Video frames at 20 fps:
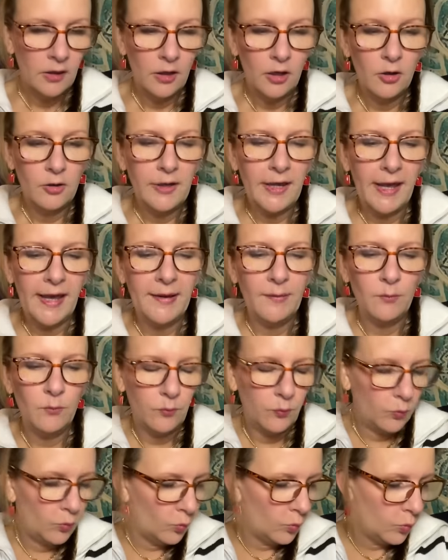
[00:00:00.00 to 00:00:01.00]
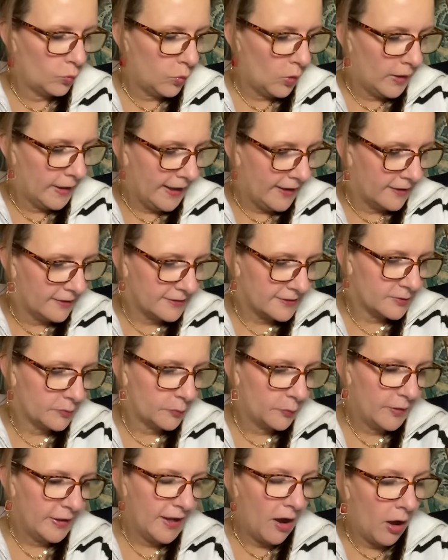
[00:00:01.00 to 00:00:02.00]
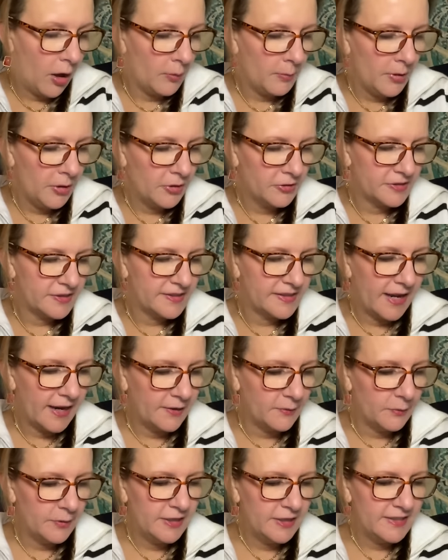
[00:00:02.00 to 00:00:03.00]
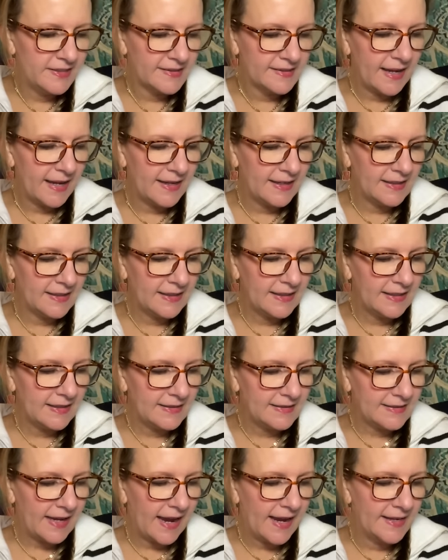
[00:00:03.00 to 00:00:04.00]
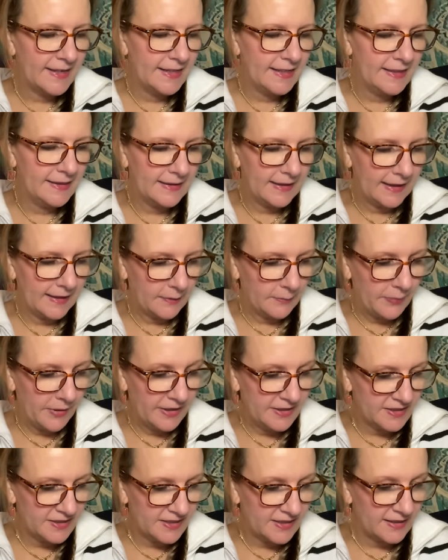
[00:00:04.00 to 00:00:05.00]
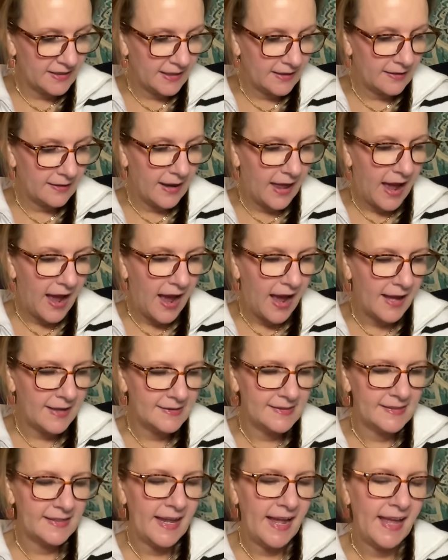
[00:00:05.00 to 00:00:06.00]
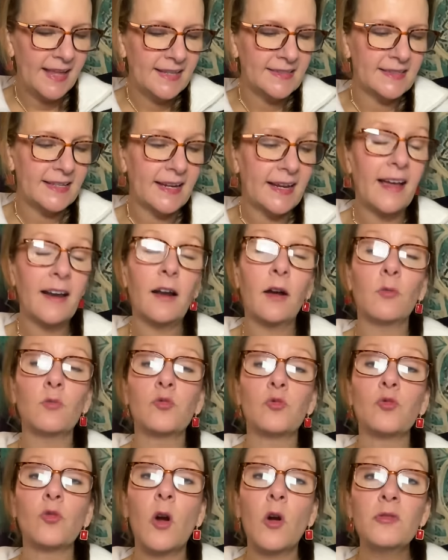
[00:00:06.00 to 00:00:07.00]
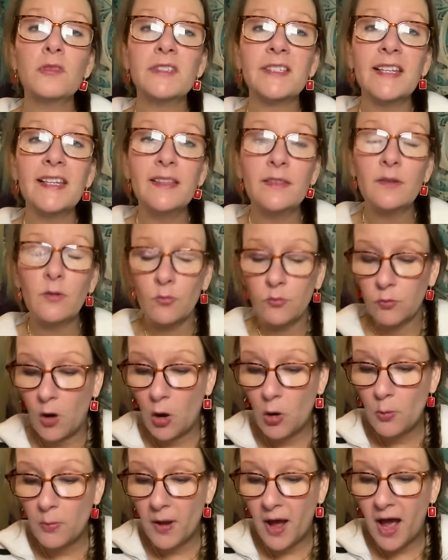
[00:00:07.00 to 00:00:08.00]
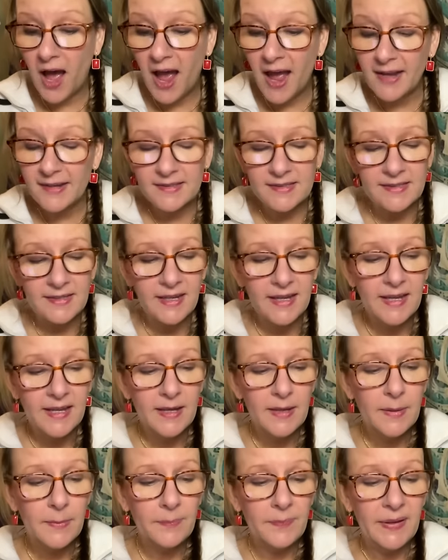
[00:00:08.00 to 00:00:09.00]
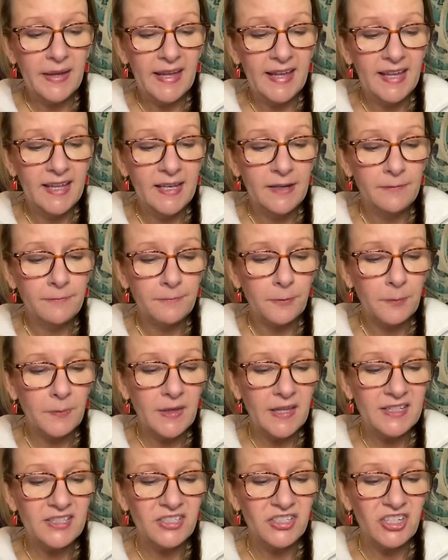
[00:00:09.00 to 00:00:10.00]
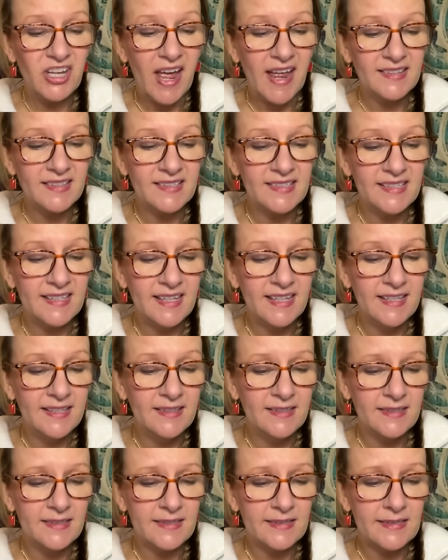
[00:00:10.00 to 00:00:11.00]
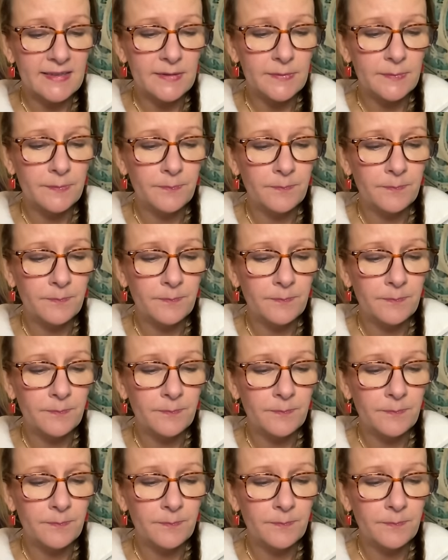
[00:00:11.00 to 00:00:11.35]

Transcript: Okay, what else? We almost done. We just got a little tiny, like a bunch of little odds and ends. I got a Rosie the Robot pin from the Jetsons.